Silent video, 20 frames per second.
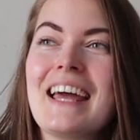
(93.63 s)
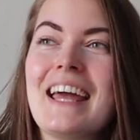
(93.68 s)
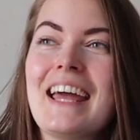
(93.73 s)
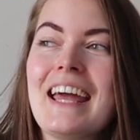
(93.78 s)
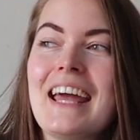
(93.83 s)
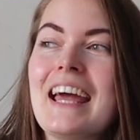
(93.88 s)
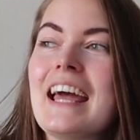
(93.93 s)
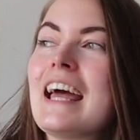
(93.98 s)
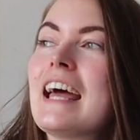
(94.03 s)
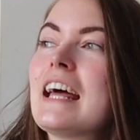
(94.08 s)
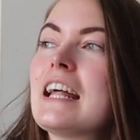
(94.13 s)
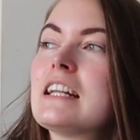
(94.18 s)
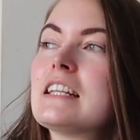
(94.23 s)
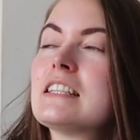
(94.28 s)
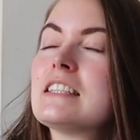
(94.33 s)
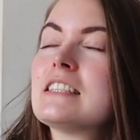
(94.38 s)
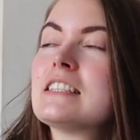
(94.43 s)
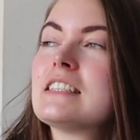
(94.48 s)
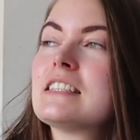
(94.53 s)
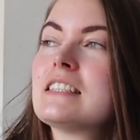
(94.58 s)

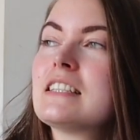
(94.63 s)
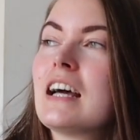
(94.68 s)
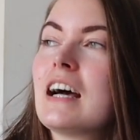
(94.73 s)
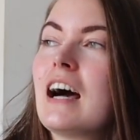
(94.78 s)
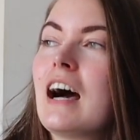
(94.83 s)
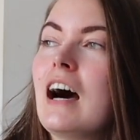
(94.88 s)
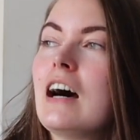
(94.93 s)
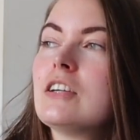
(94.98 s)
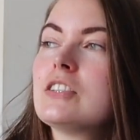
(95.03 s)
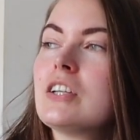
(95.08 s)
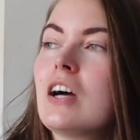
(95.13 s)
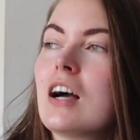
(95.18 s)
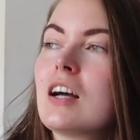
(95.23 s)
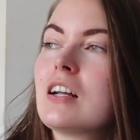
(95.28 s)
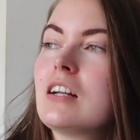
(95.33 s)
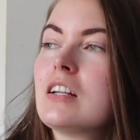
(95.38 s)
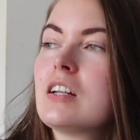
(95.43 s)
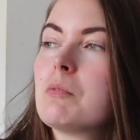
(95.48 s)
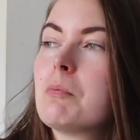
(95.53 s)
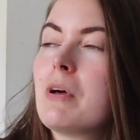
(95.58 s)
And I'll talk
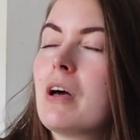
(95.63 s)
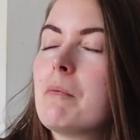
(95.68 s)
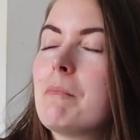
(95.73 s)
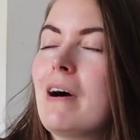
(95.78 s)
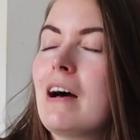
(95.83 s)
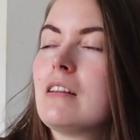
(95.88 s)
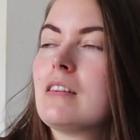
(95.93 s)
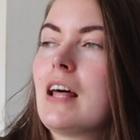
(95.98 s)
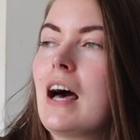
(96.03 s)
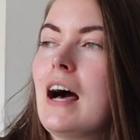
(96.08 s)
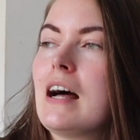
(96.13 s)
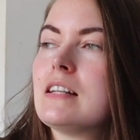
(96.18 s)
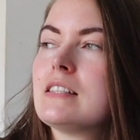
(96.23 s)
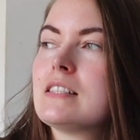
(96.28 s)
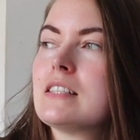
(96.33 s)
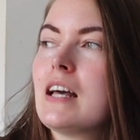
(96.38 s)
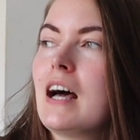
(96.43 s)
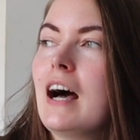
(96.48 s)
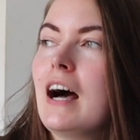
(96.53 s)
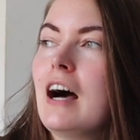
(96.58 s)
a little bit about
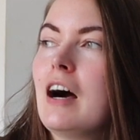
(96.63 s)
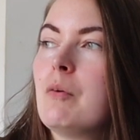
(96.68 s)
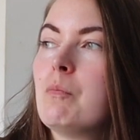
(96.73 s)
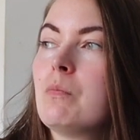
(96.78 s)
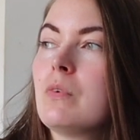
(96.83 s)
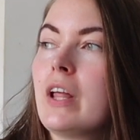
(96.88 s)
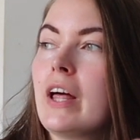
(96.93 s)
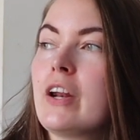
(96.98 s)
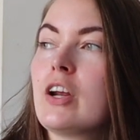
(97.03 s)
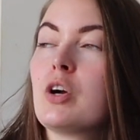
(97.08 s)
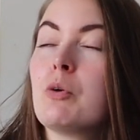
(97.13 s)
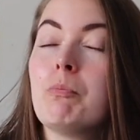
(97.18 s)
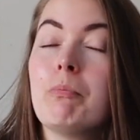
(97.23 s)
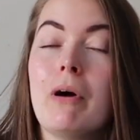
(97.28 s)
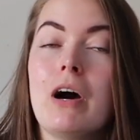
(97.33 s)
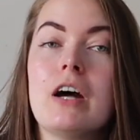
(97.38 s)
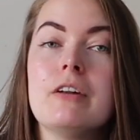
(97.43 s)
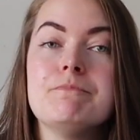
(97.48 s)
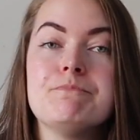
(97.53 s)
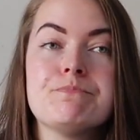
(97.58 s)
that later,
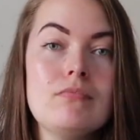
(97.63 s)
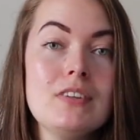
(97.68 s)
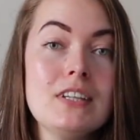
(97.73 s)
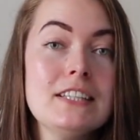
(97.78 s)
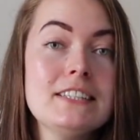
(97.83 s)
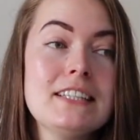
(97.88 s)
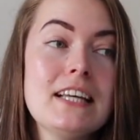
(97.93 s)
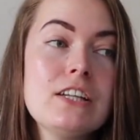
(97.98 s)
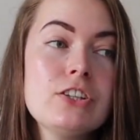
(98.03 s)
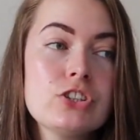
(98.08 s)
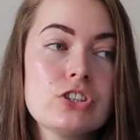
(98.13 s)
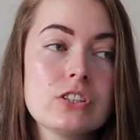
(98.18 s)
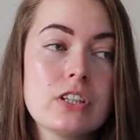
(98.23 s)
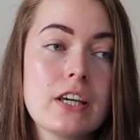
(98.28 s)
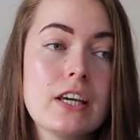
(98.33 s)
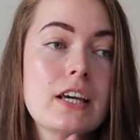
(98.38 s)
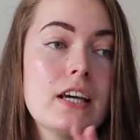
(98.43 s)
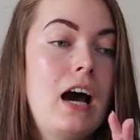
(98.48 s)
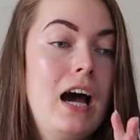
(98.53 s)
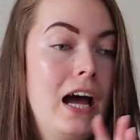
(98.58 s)
but
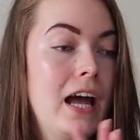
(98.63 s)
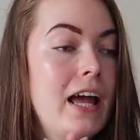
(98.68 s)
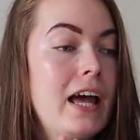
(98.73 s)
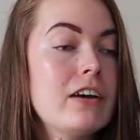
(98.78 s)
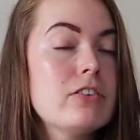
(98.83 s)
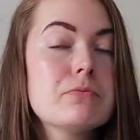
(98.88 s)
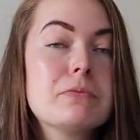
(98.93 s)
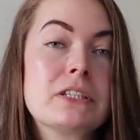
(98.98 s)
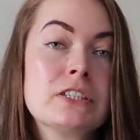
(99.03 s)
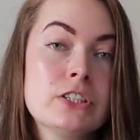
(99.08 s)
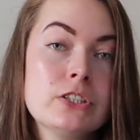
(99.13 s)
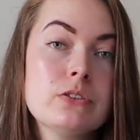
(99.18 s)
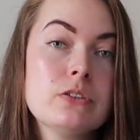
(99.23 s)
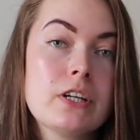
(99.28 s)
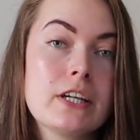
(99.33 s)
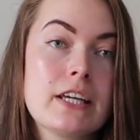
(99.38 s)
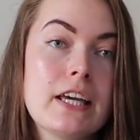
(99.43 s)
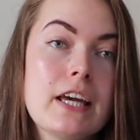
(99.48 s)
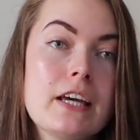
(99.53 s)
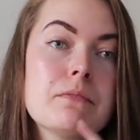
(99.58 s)
essentially, I have been
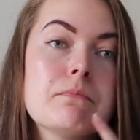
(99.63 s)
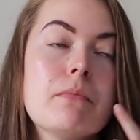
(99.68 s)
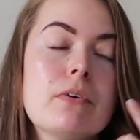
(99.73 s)
doing it.